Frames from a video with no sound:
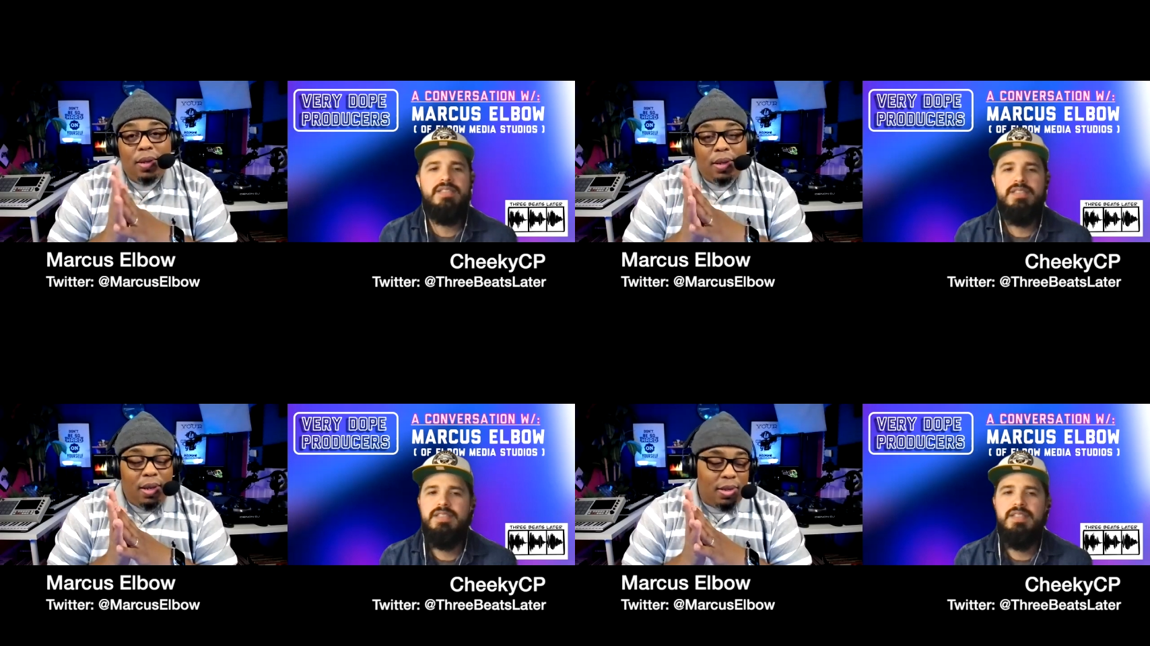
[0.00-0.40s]

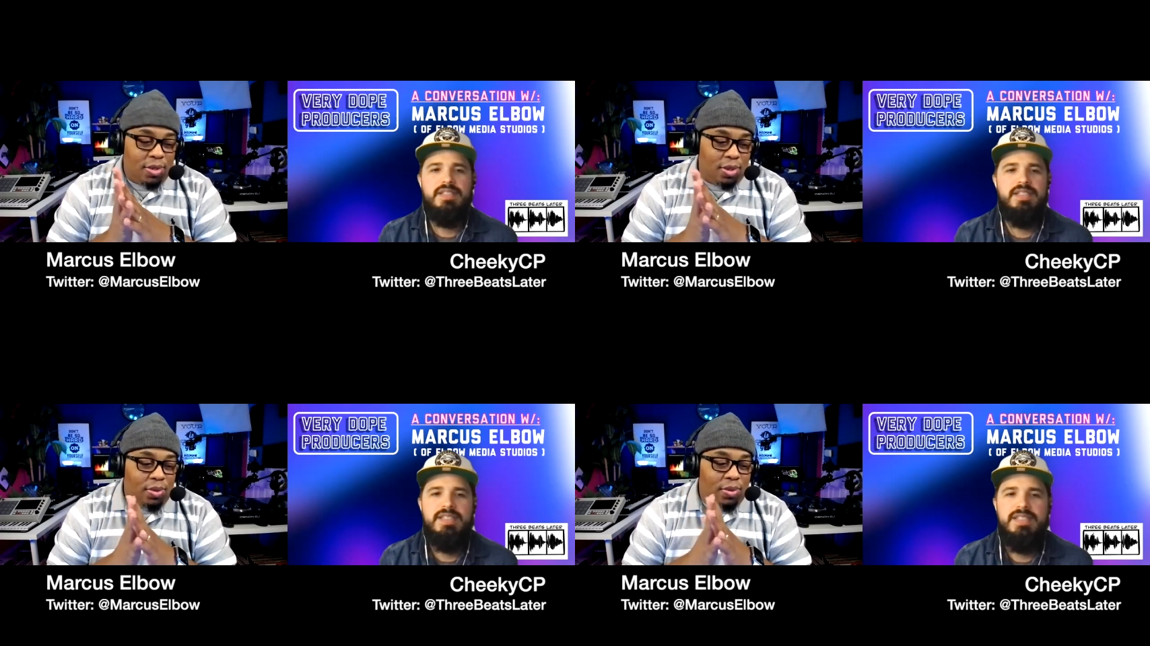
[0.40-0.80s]
Speaker 1: Yeah,
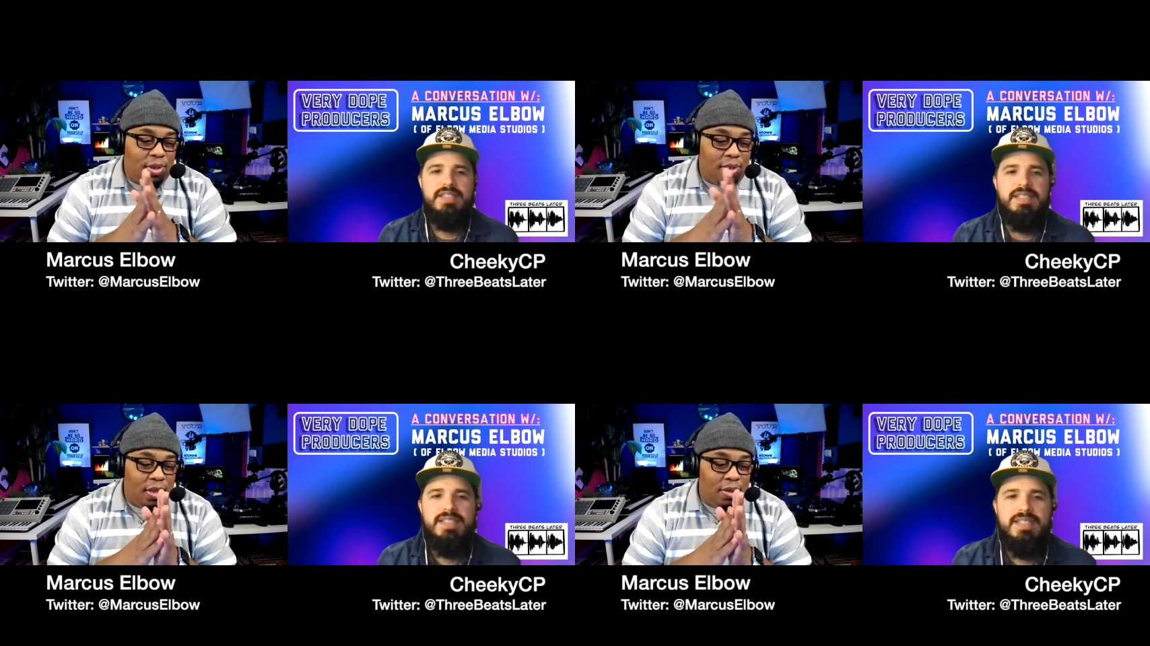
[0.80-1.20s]
so it's
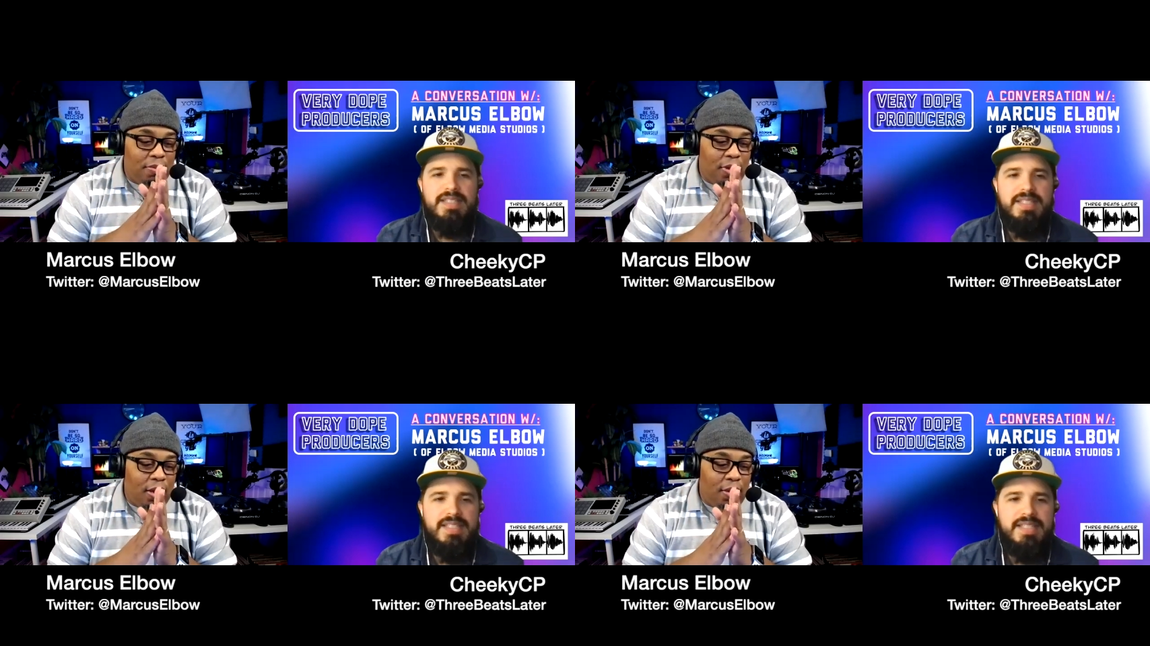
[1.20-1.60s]
a
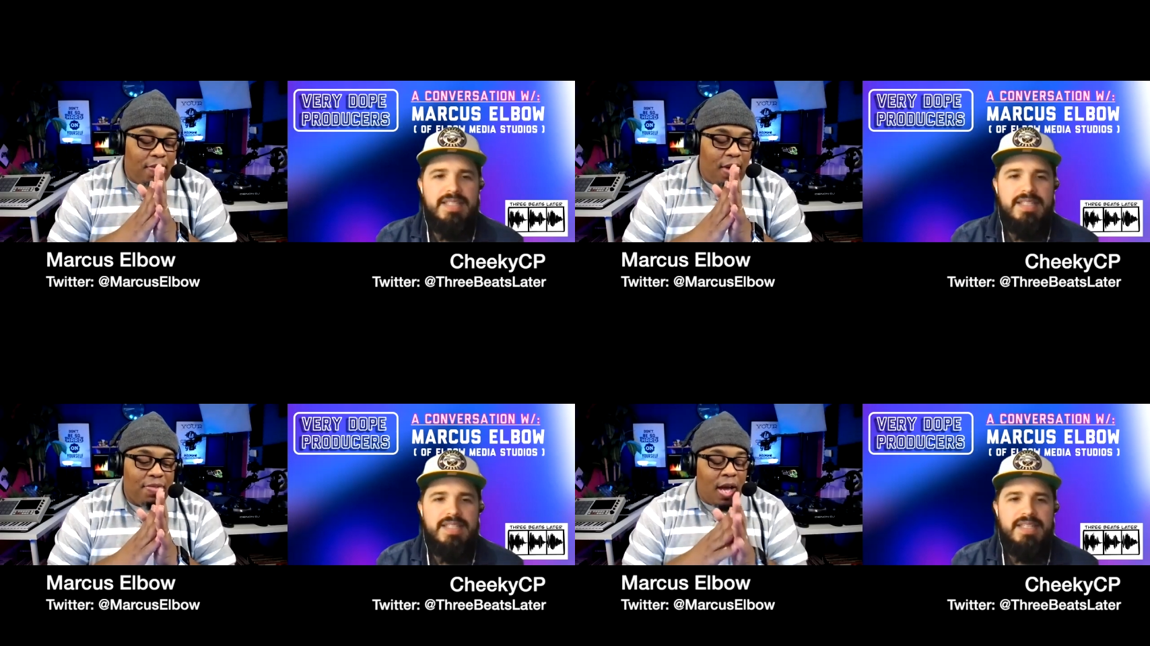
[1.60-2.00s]
Denon uh,
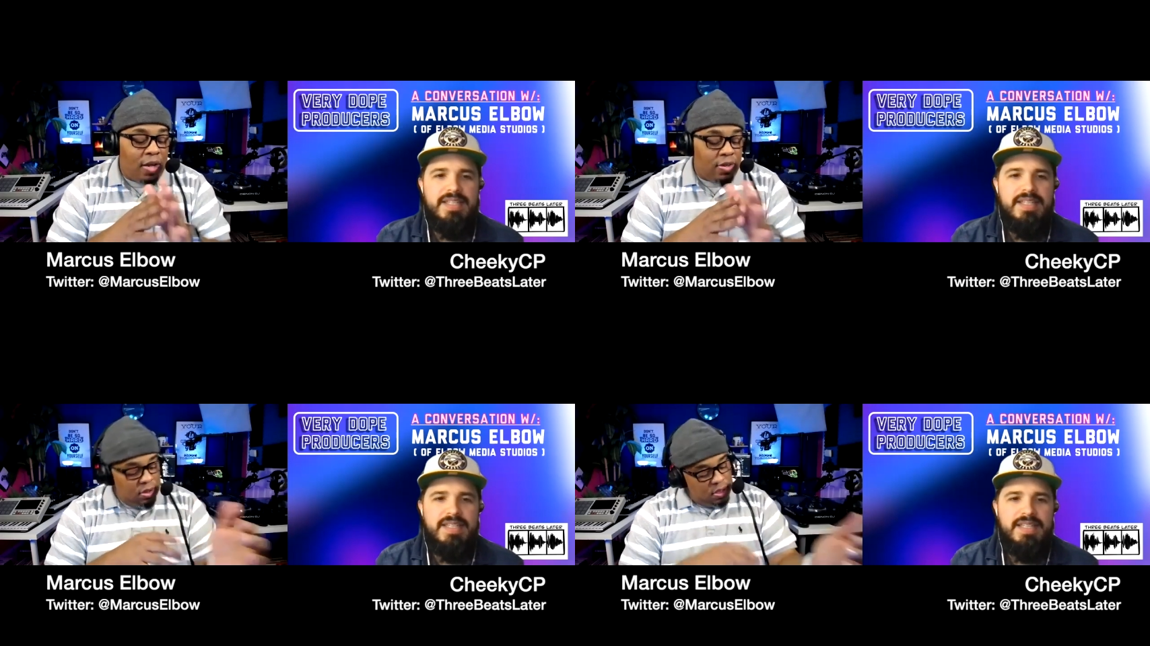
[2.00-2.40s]

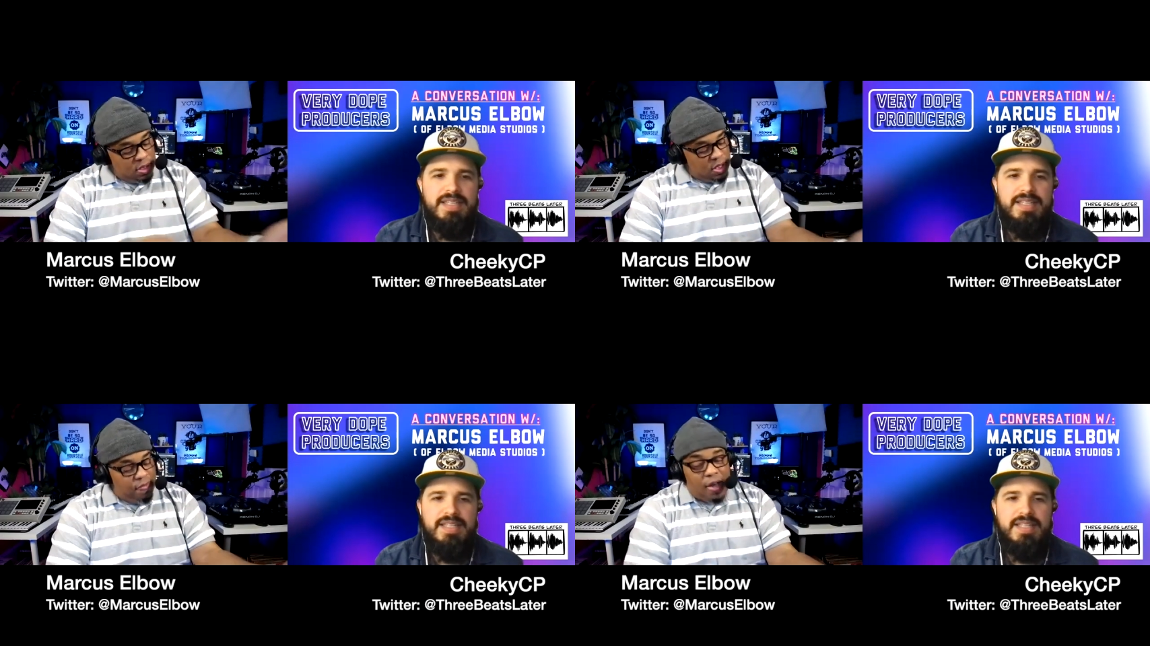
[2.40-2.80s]
5000,
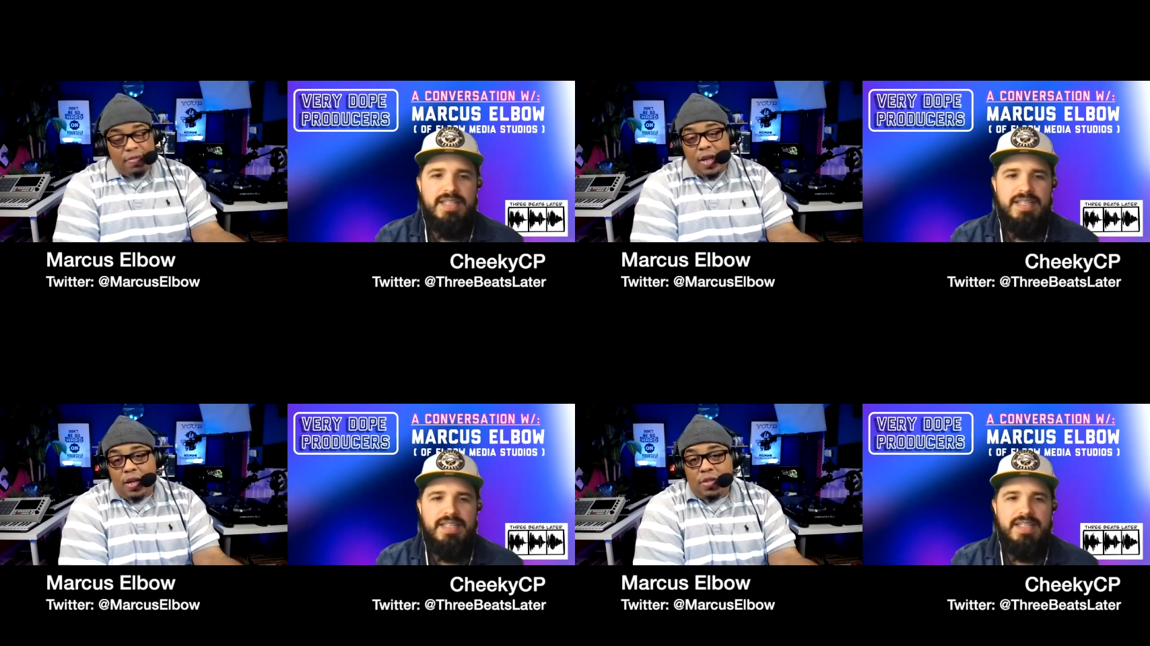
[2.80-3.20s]
DJ
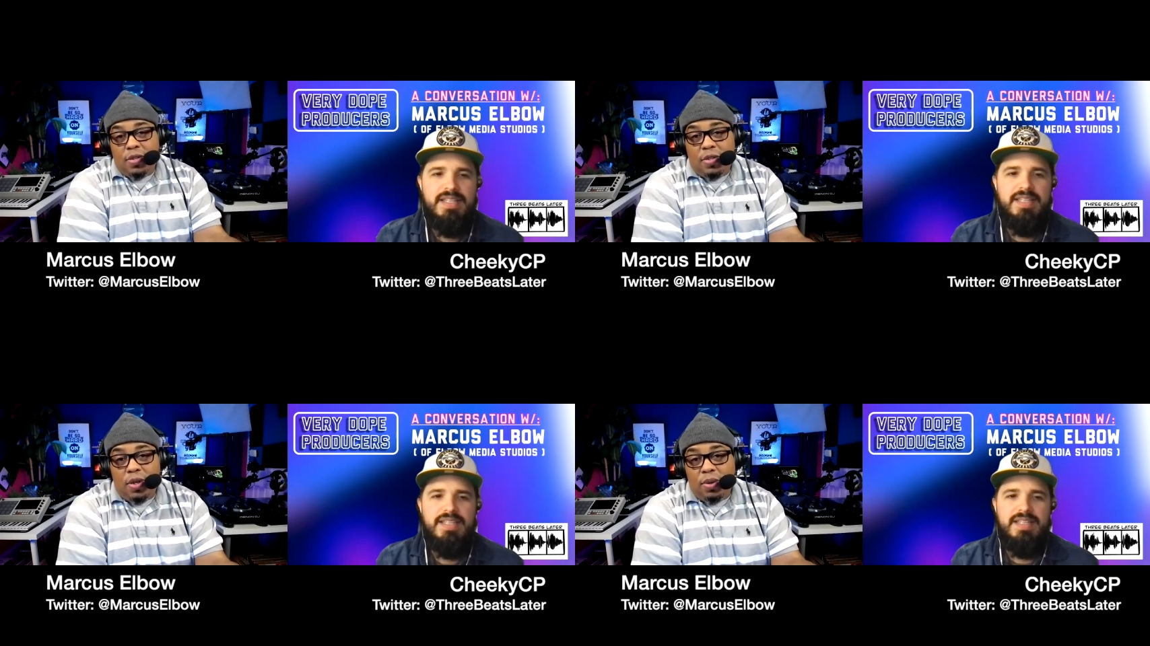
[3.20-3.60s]

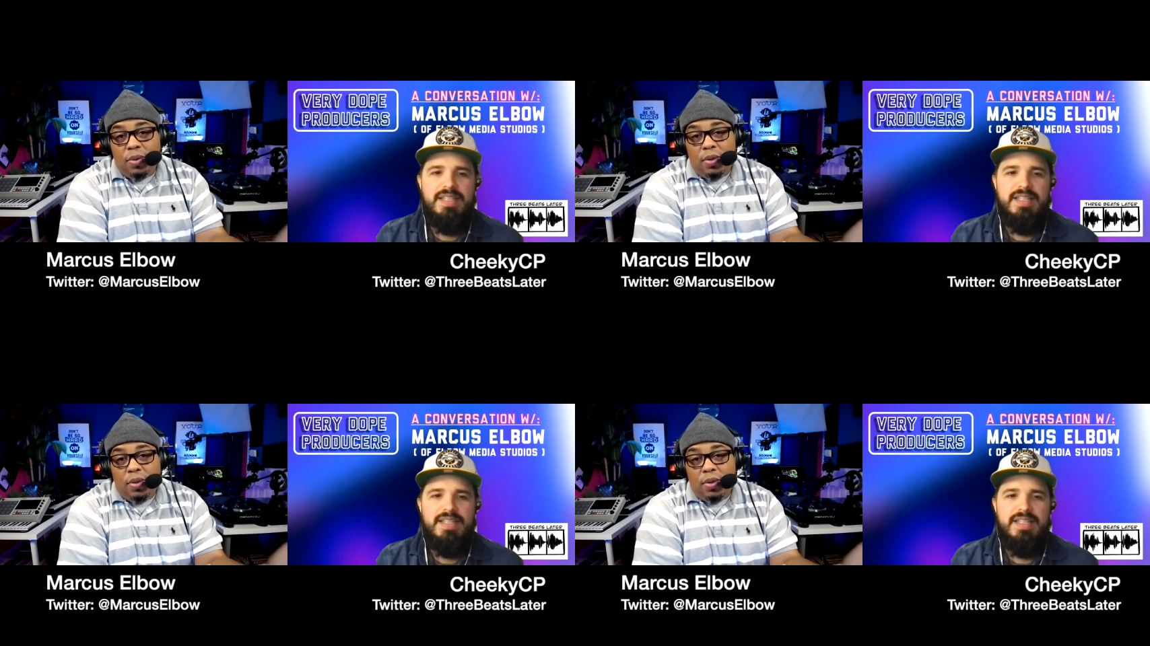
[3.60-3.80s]
5000. So